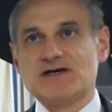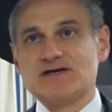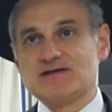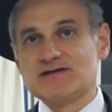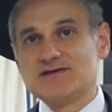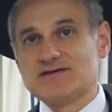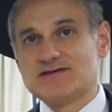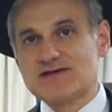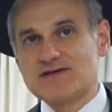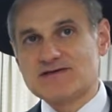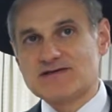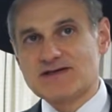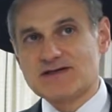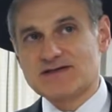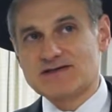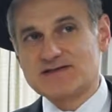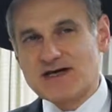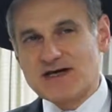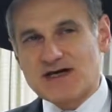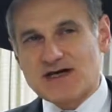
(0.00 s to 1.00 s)
he says
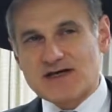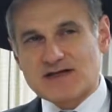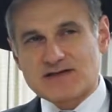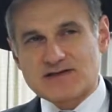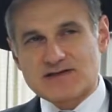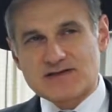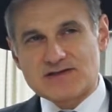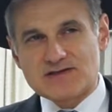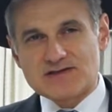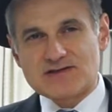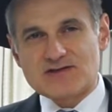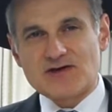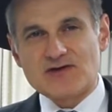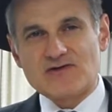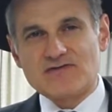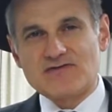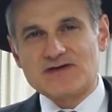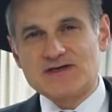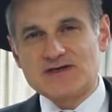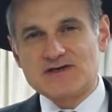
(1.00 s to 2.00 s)
that the aside
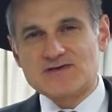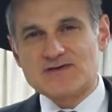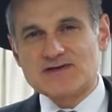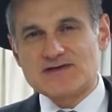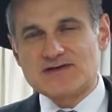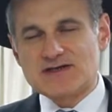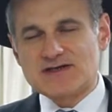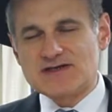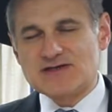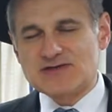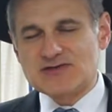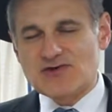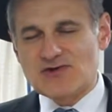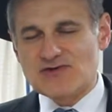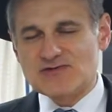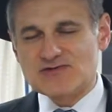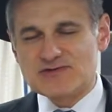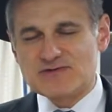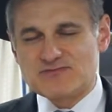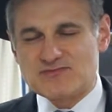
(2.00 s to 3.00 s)
over here is that he
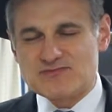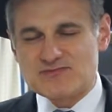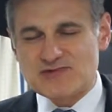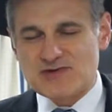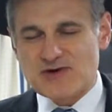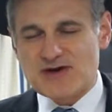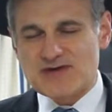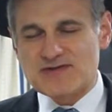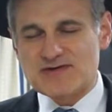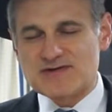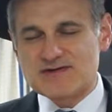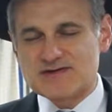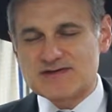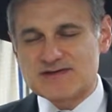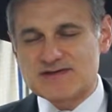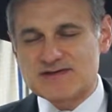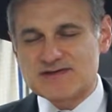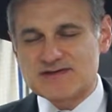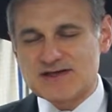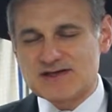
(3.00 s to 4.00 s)
told the brothers,
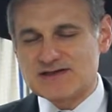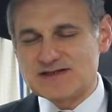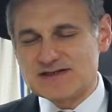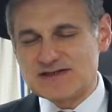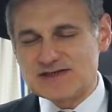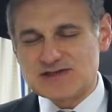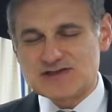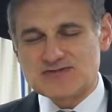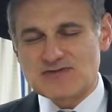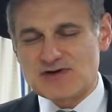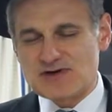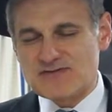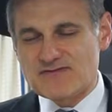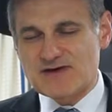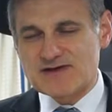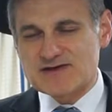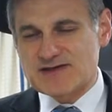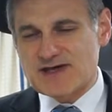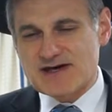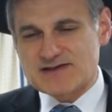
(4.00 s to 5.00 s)
he said, each one of
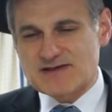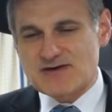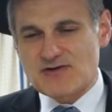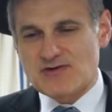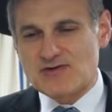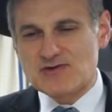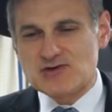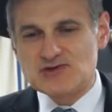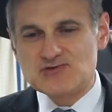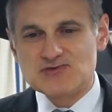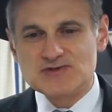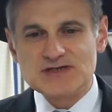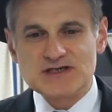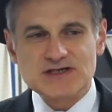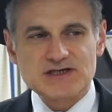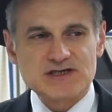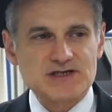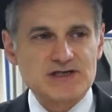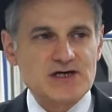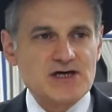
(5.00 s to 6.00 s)
us has our
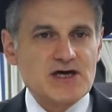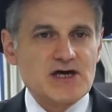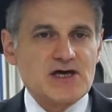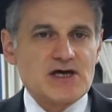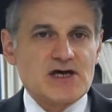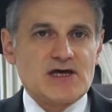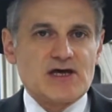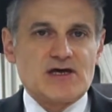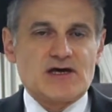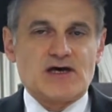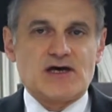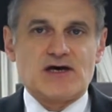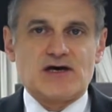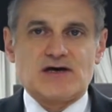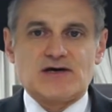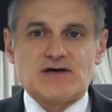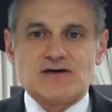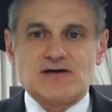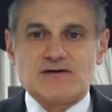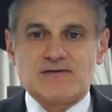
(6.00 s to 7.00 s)
unique
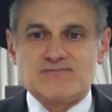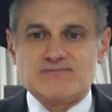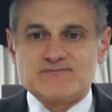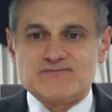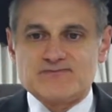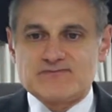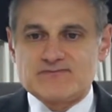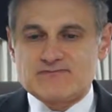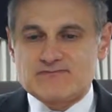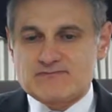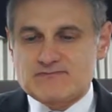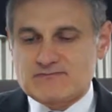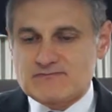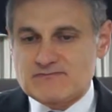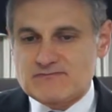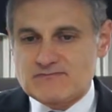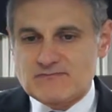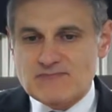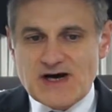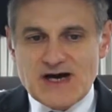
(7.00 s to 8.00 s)

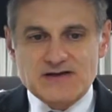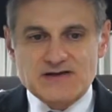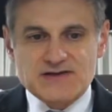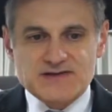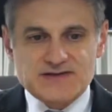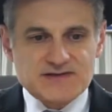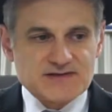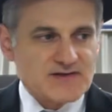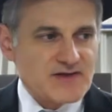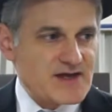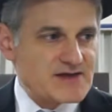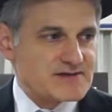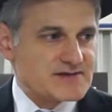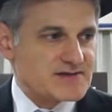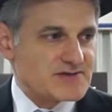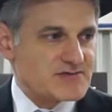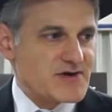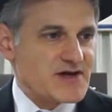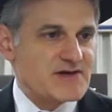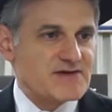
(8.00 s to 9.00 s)
milas and
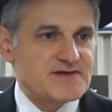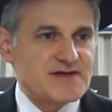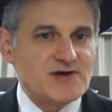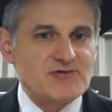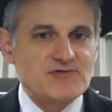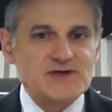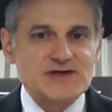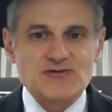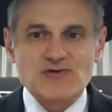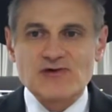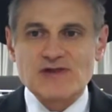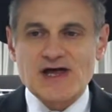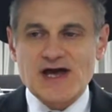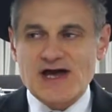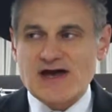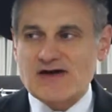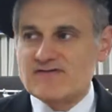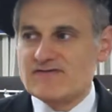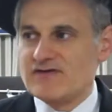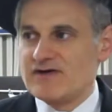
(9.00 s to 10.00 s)
strengths that we all
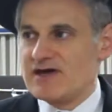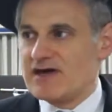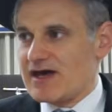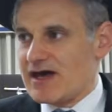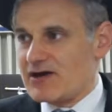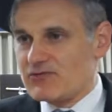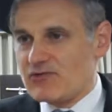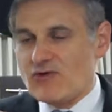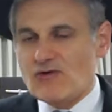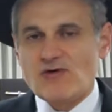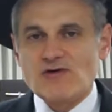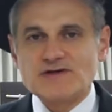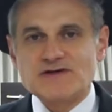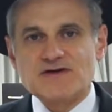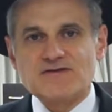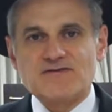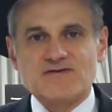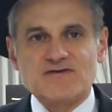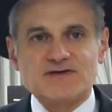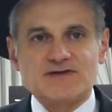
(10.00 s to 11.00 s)
have. And we're all
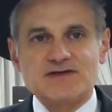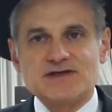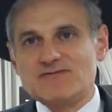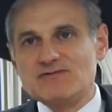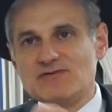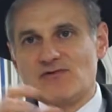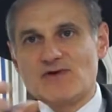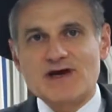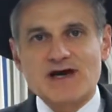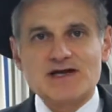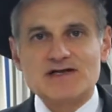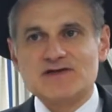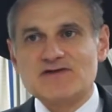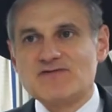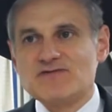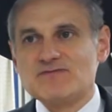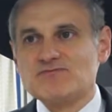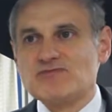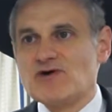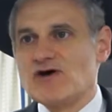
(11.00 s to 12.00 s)
different, and everyone got a
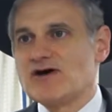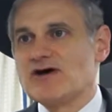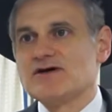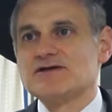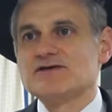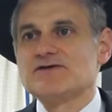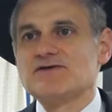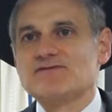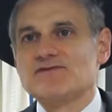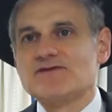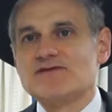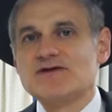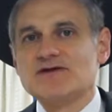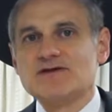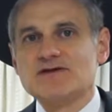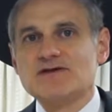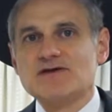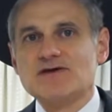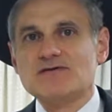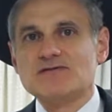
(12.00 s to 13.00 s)
different bracha and a different thing
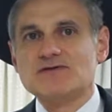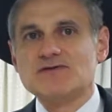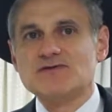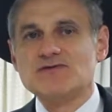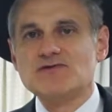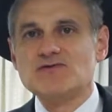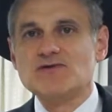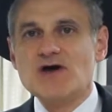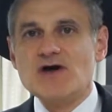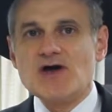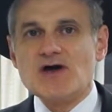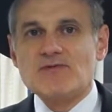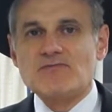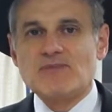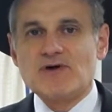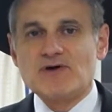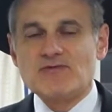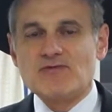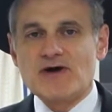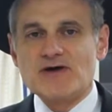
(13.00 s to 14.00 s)
that they're able to do.
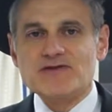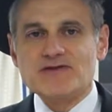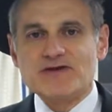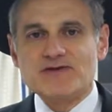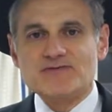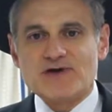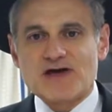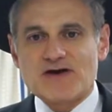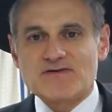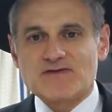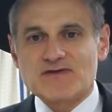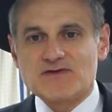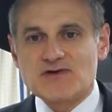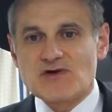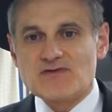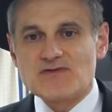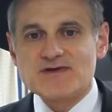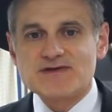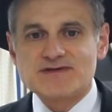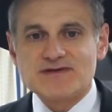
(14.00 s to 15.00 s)
But one thing we have to
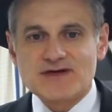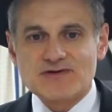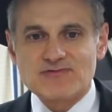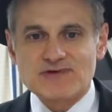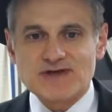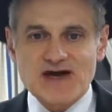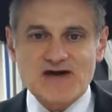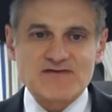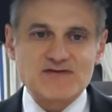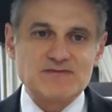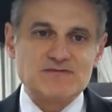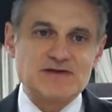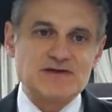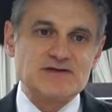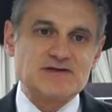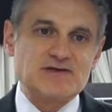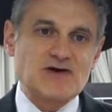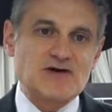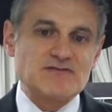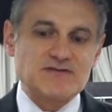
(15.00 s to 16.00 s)
know is that we have to
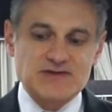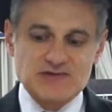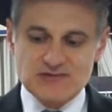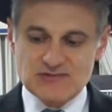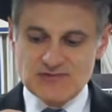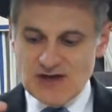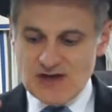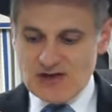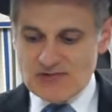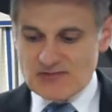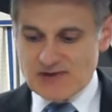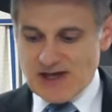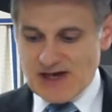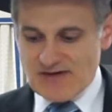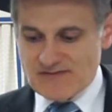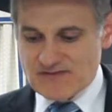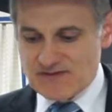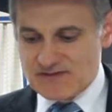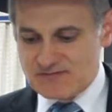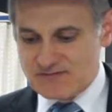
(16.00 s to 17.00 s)
be yikapsu. We
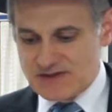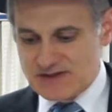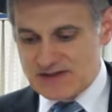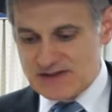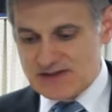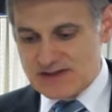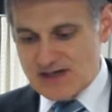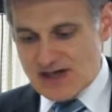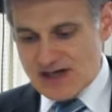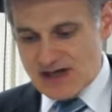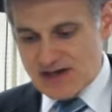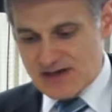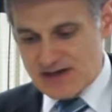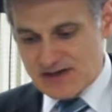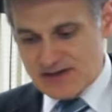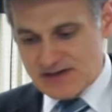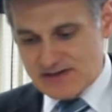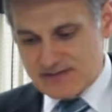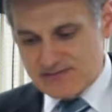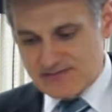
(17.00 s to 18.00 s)
have to be
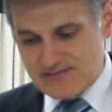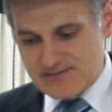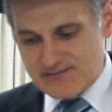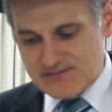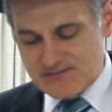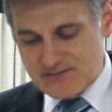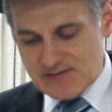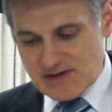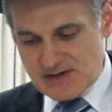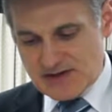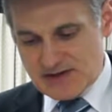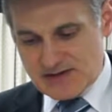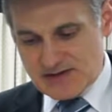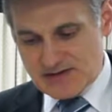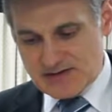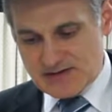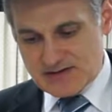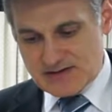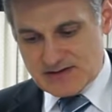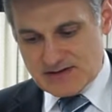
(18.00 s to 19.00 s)

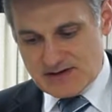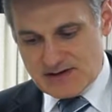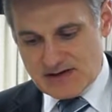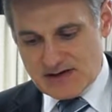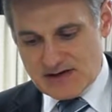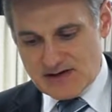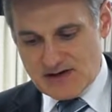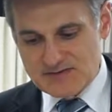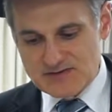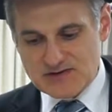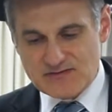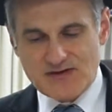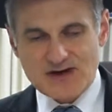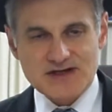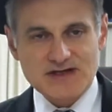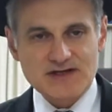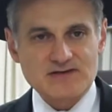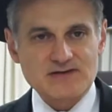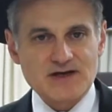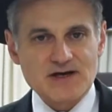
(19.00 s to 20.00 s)
hey apsu
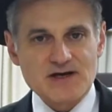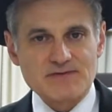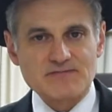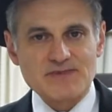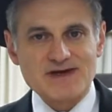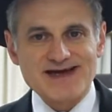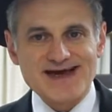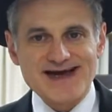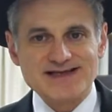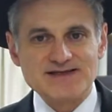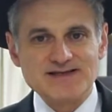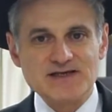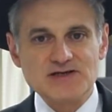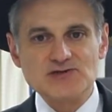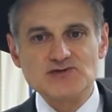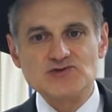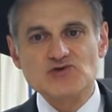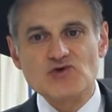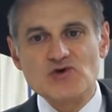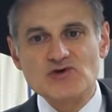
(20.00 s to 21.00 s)
agidlochem. I
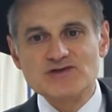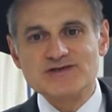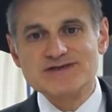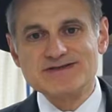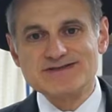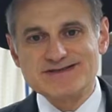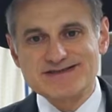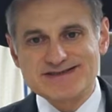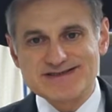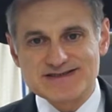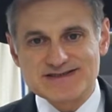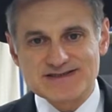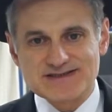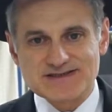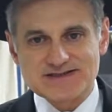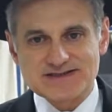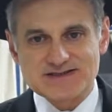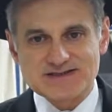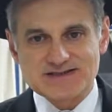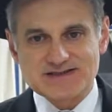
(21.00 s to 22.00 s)
need you all to
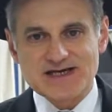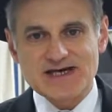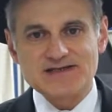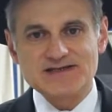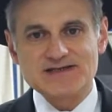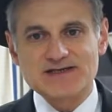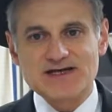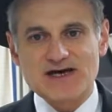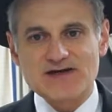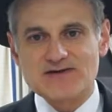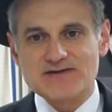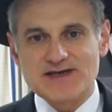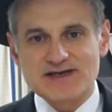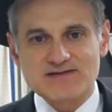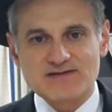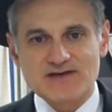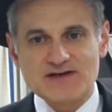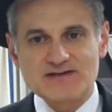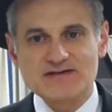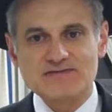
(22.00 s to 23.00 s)
get together.
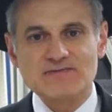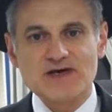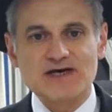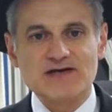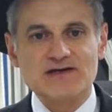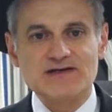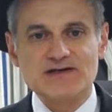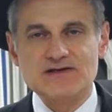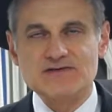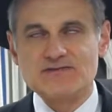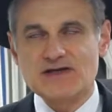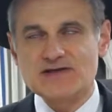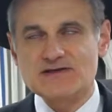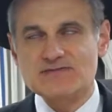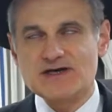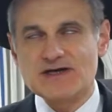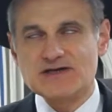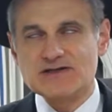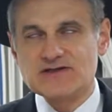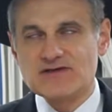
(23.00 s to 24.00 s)
That doesn't make
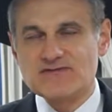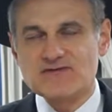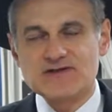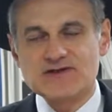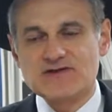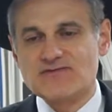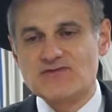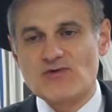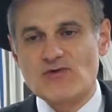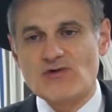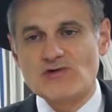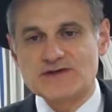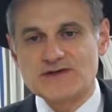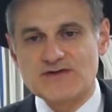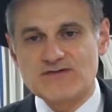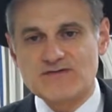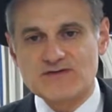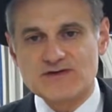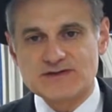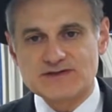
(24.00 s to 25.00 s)
a difference if we're all
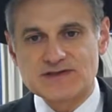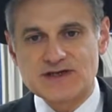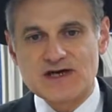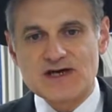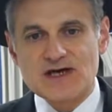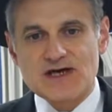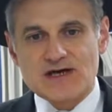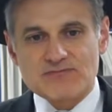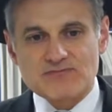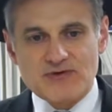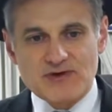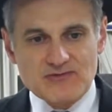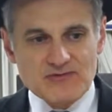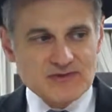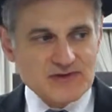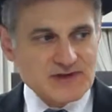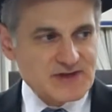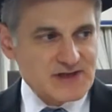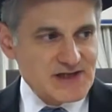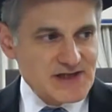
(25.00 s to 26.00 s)
different.
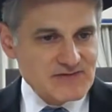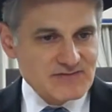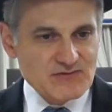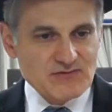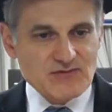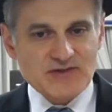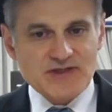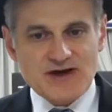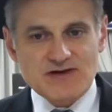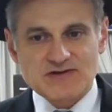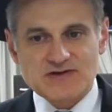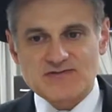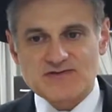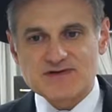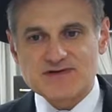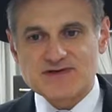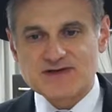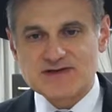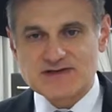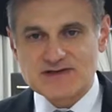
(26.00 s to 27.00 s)
But even with our
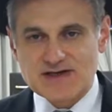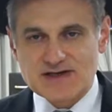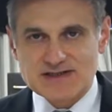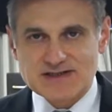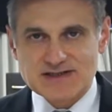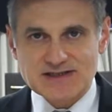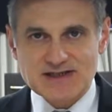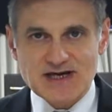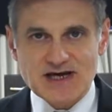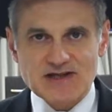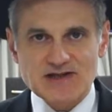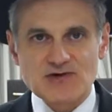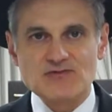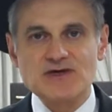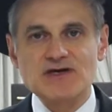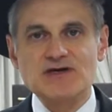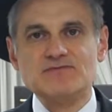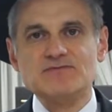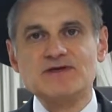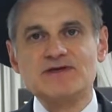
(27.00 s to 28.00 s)
differences, together
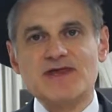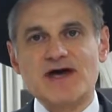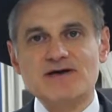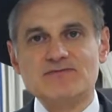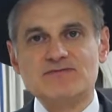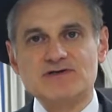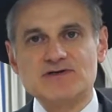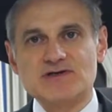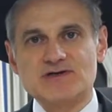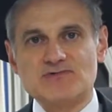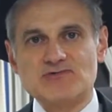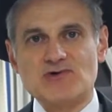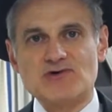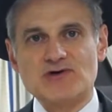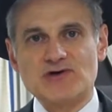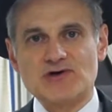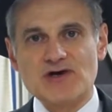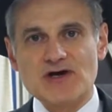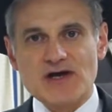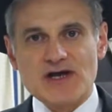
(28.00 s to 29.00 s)
we can be that much
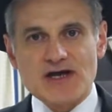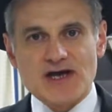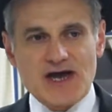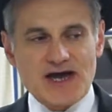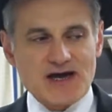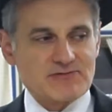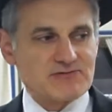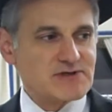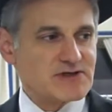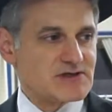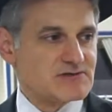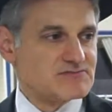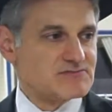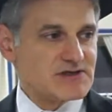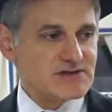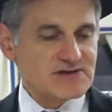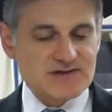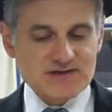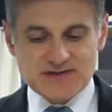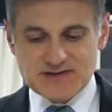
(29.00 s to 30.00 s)
stronger, and we can
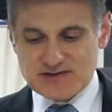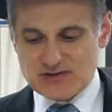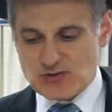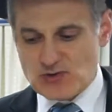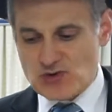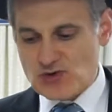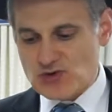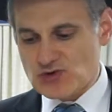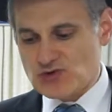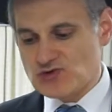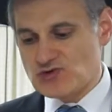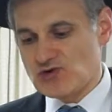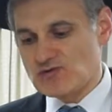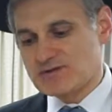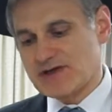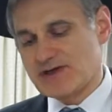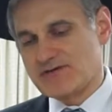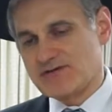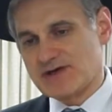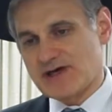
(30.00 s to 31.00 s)
be the strong group
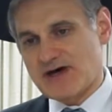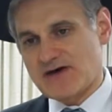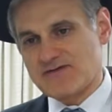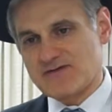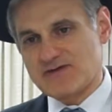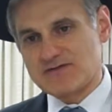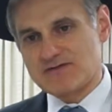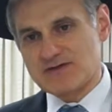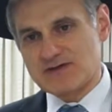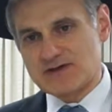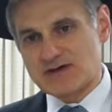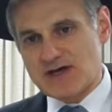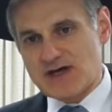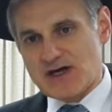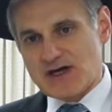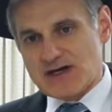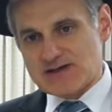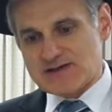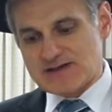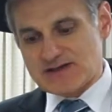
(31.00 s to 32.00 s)
that we have to be.
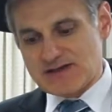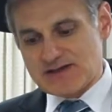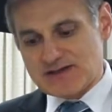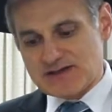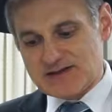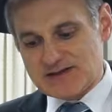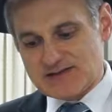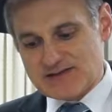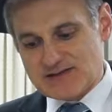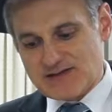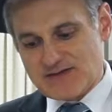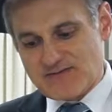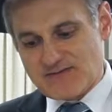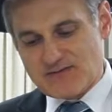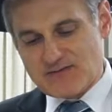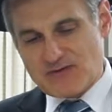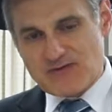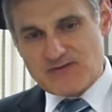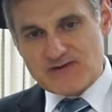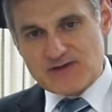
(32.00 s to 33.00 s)
So you see
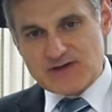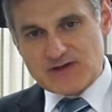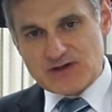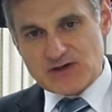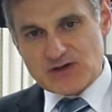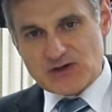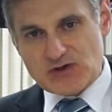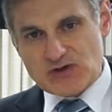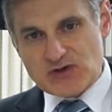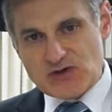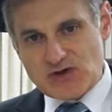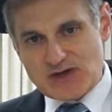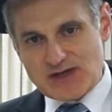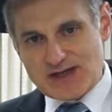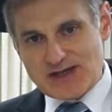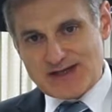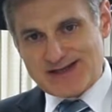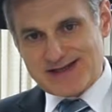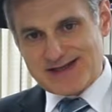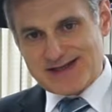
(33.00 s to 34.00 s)
from over here,
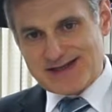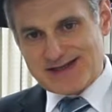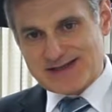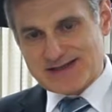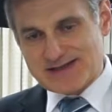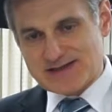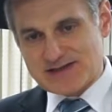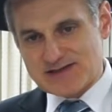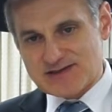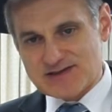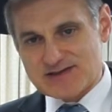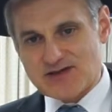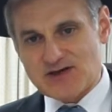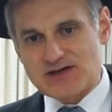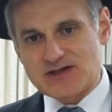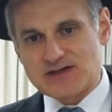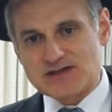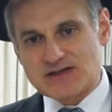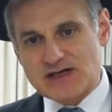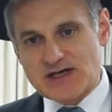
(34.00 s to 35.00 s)
the
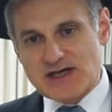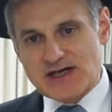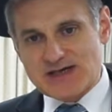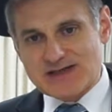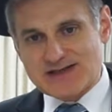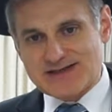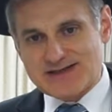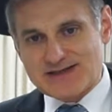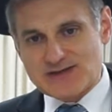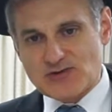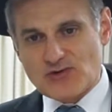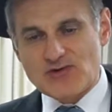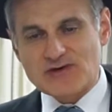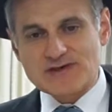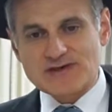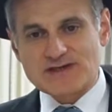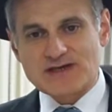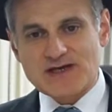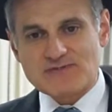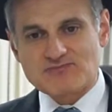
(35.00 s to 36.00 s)
aside in
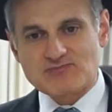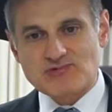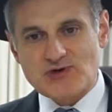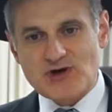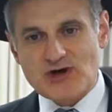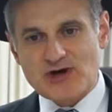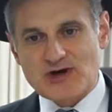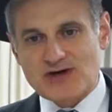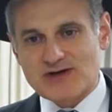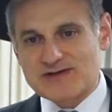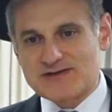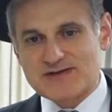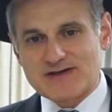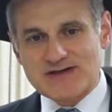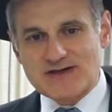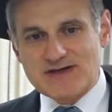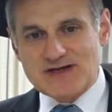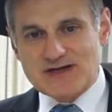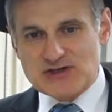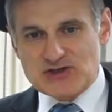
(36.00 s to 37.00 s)
order to get brachas,
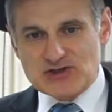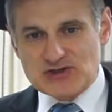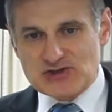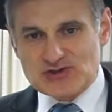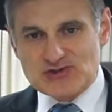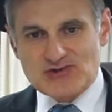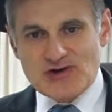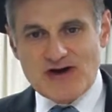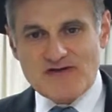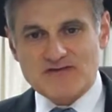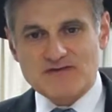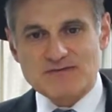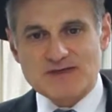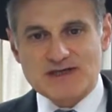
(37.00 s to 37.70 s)
you have to